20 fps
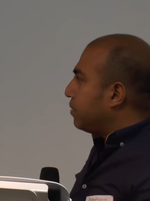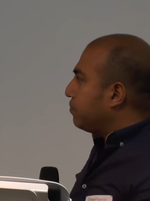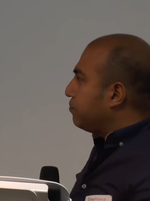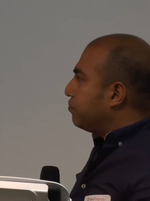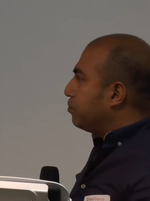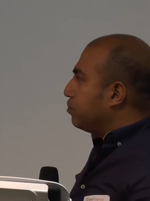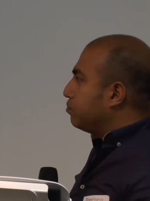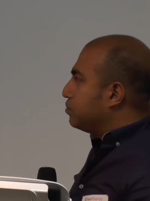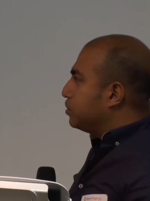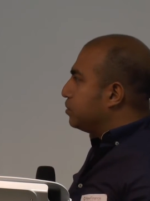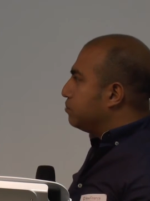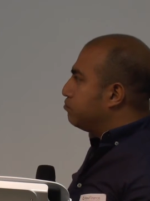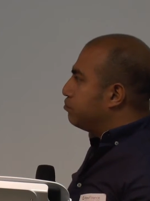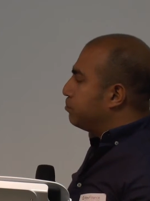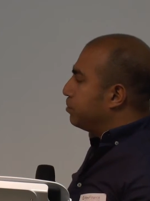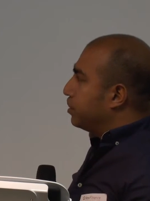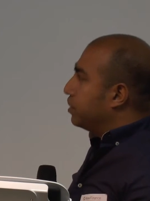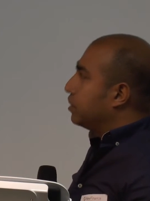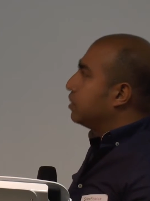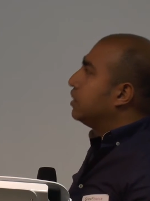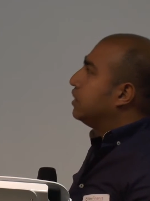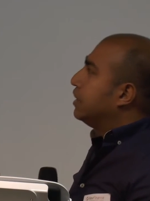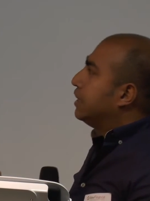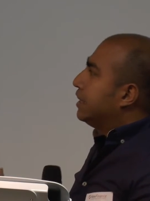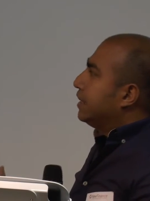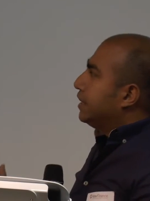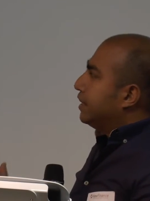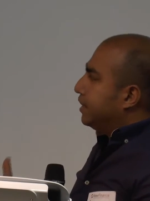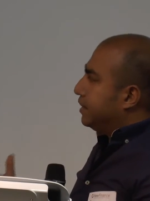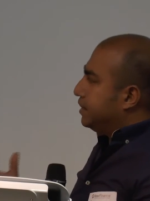platform to bring
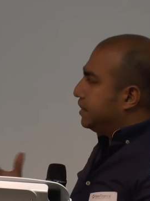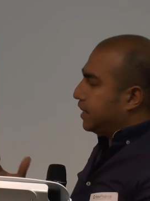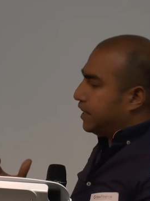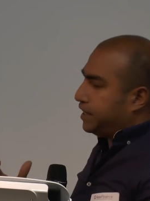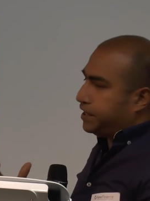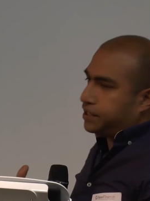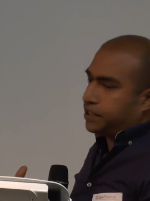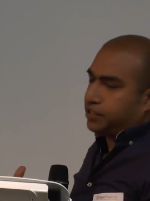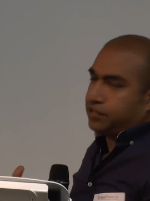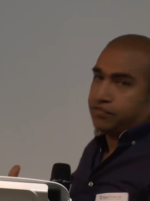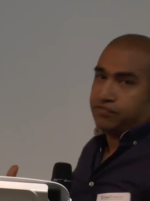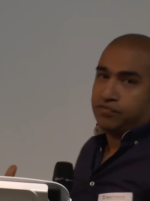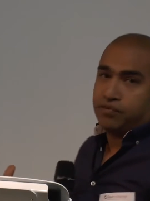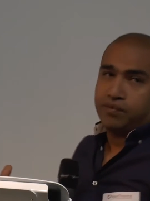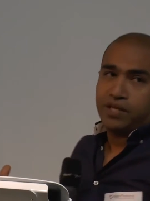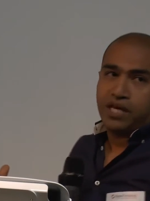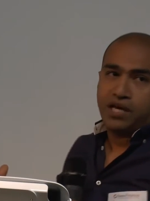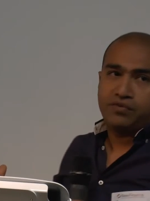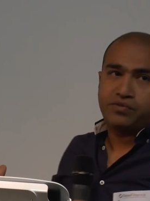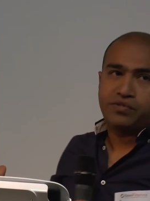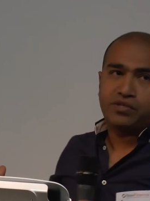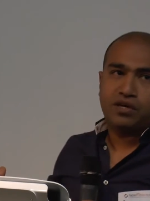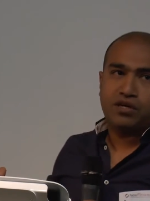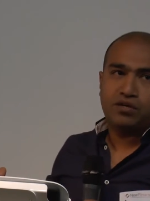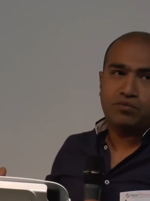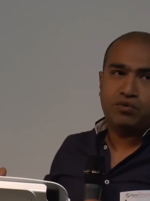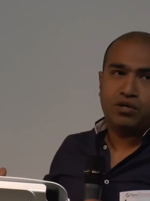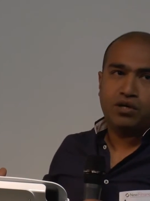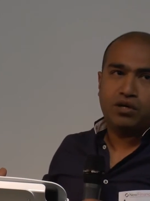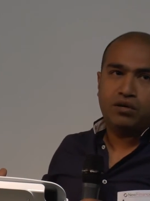data in from the
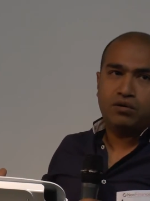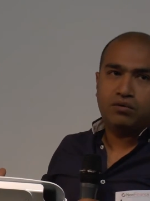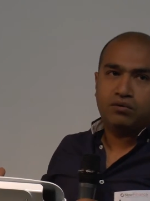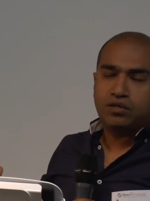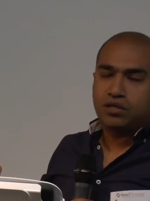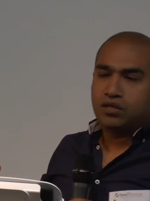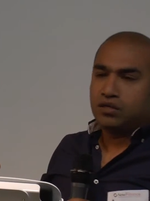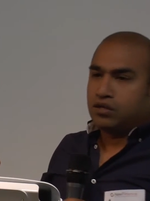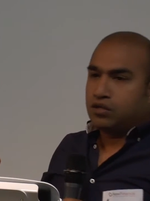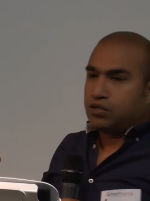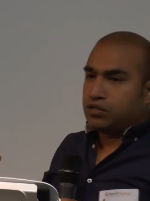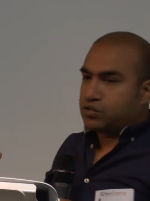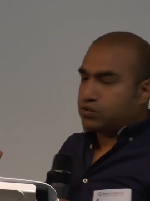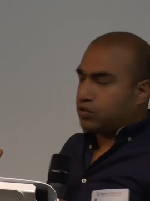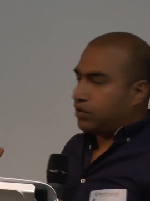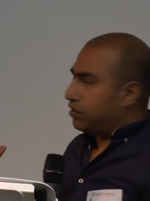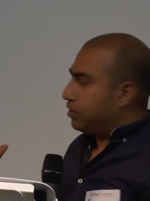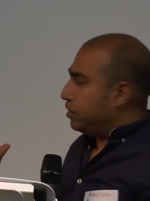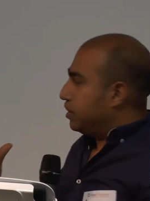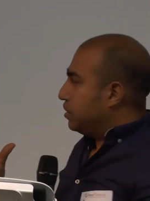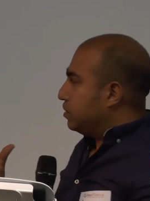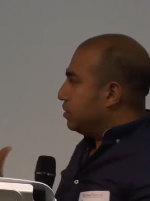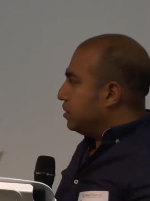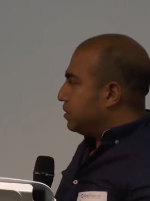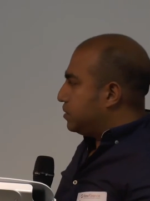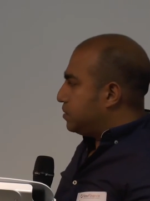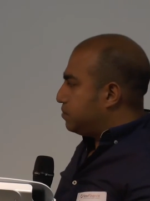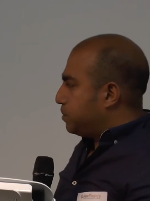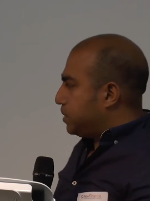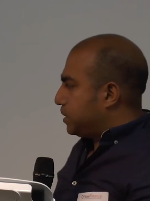outside world. So in
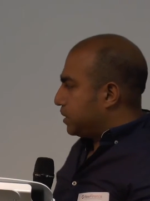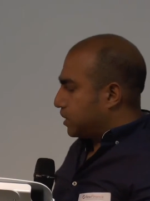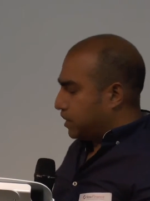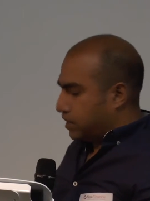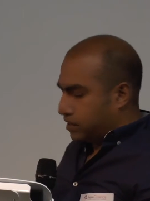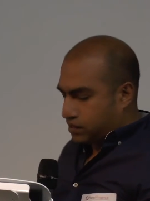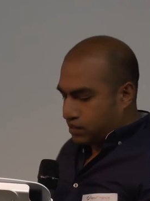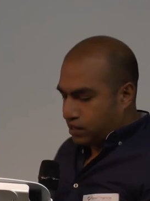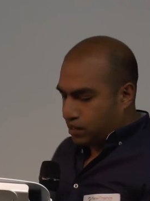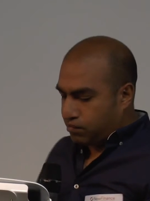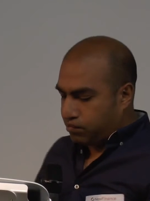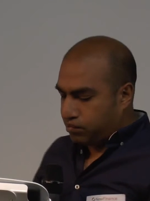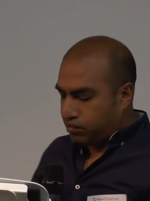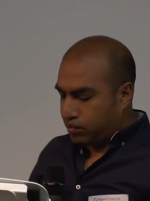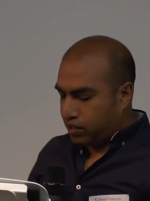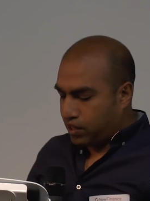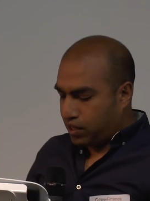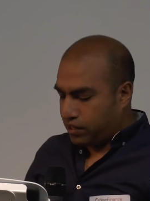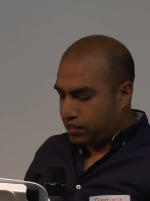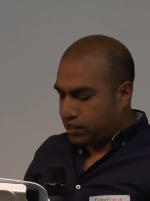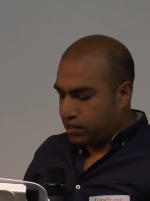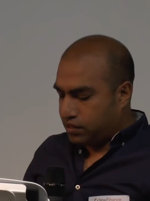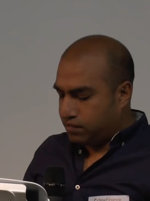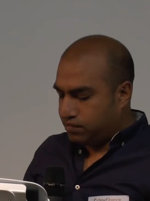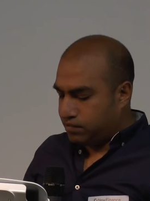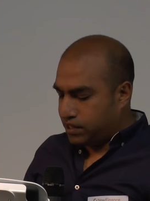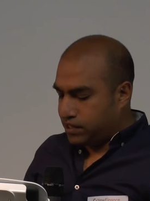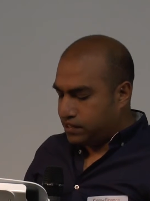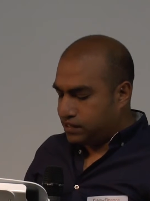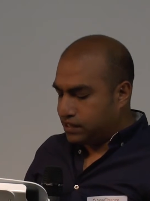this particular example, I
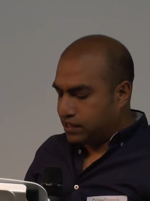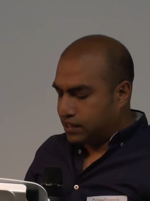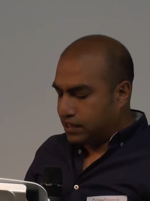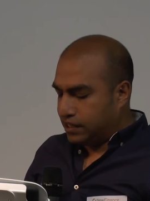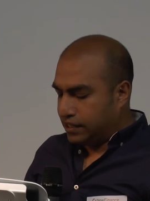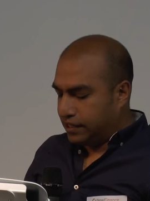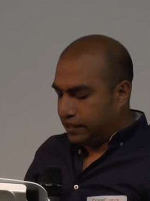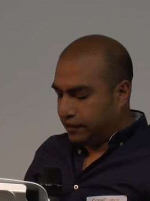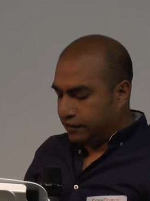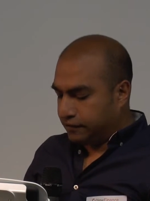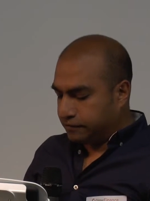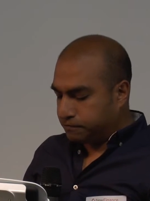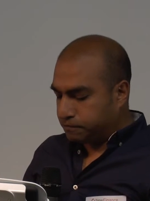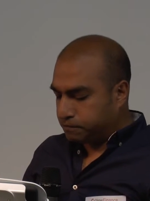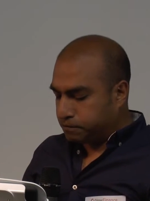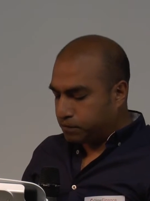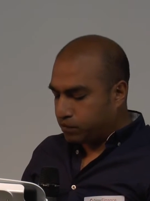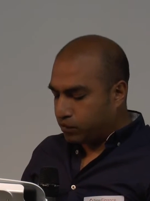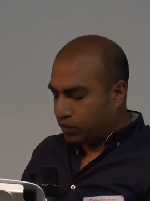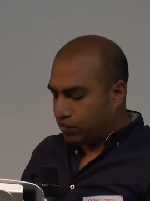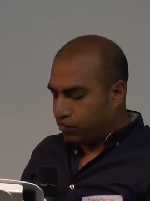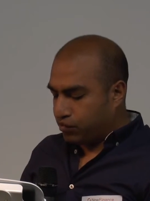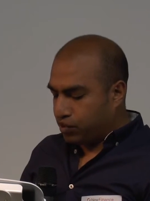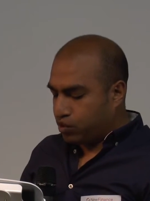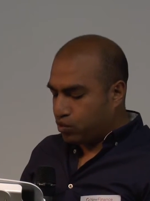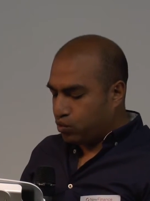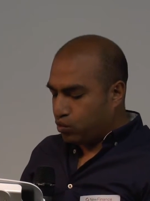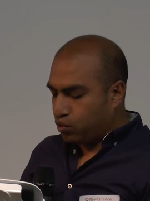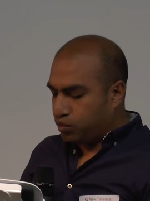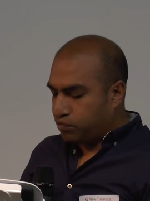can basically
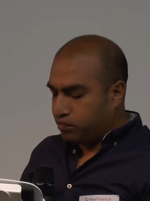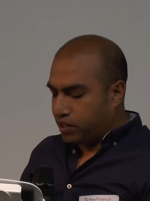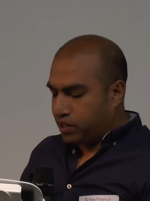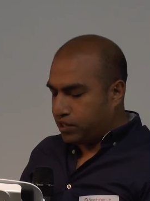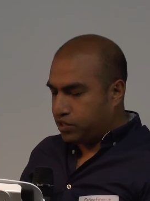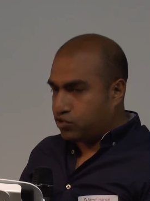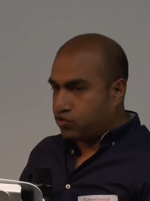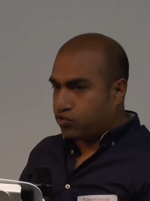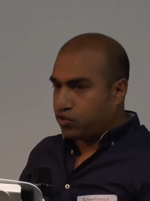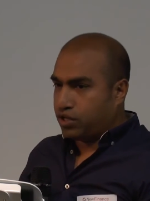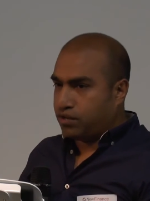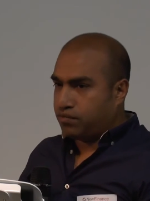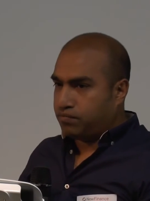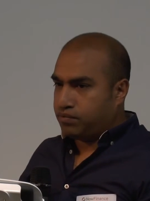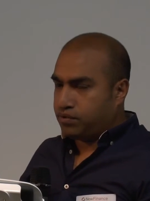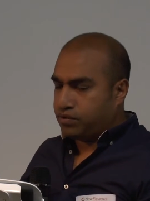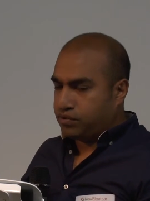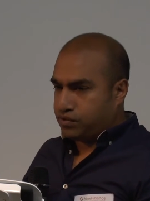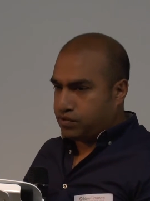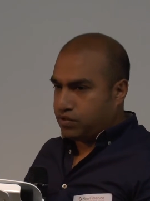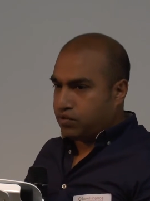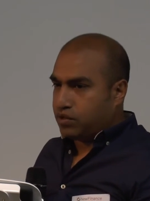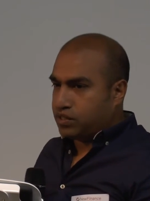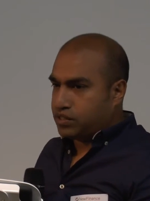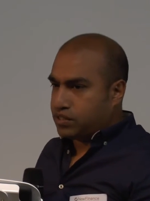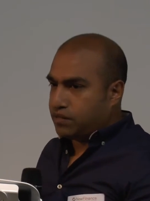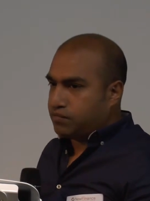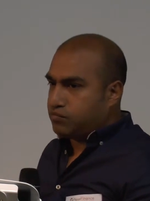record my trip. So as